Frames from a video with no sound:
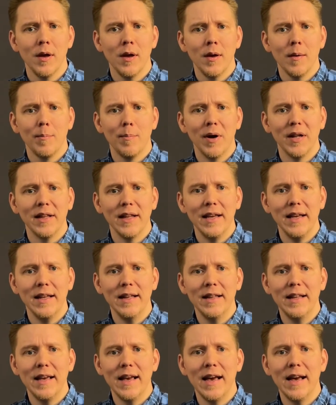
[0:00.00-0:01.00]
But
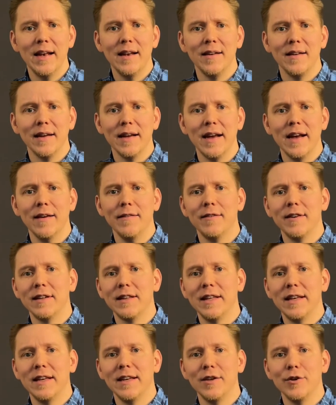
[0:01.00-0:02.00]
in the end,
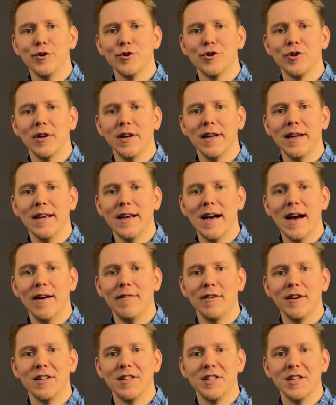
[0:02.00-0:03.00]
everything usually
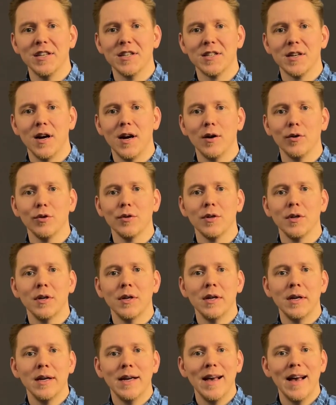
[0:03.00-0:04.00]
averages out,
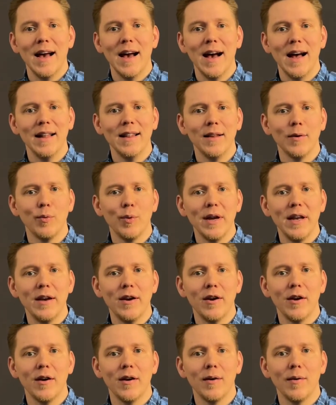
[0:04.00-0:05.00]
and the
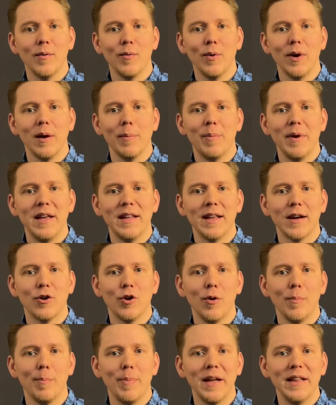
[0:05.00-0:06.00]
winner will be the
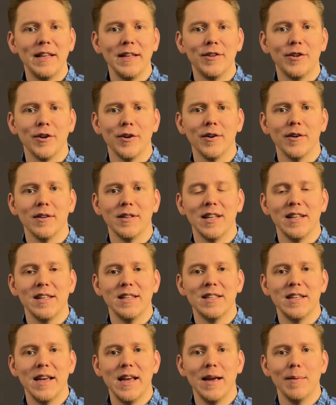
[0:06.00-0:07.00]
competitor that
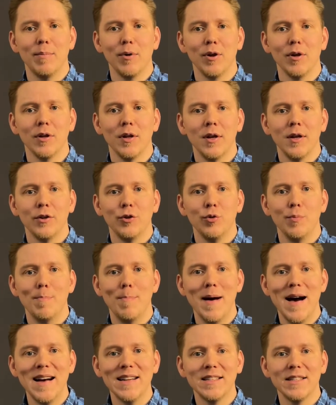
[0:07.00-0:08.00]
is able to
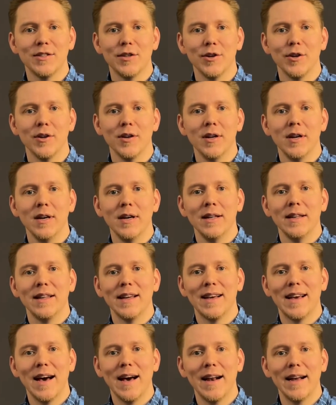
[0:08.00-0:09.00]
master the
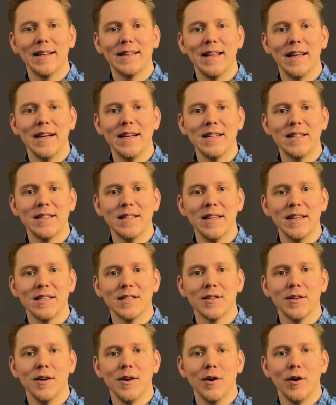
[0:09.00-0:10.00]

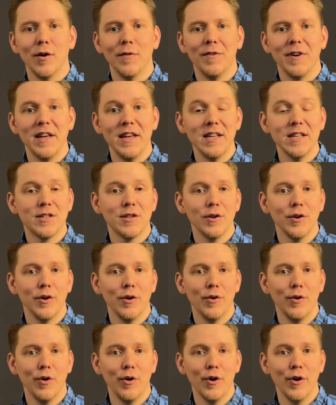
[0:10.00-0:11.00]
characteristics of his
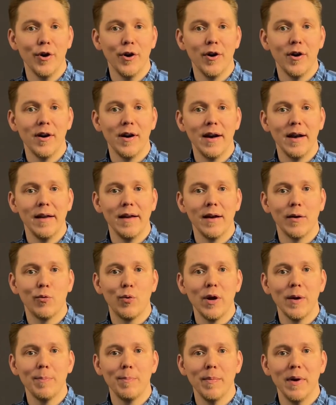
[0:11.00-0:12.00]
or her
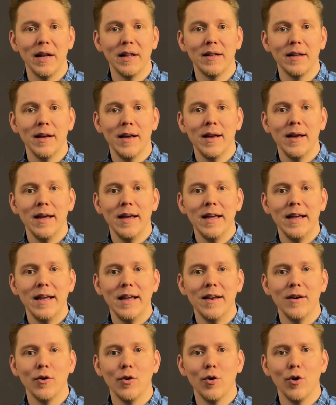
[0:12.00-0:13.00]
equipment
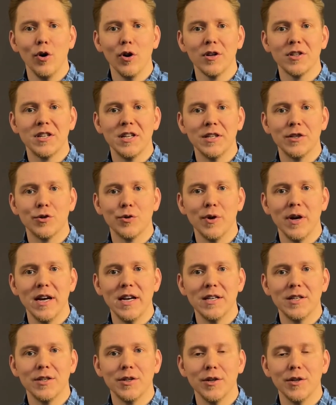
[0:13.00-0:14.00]
in all
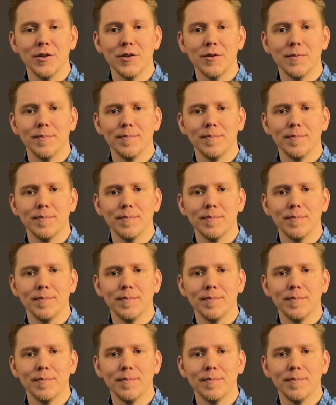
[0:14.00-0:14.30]
situations.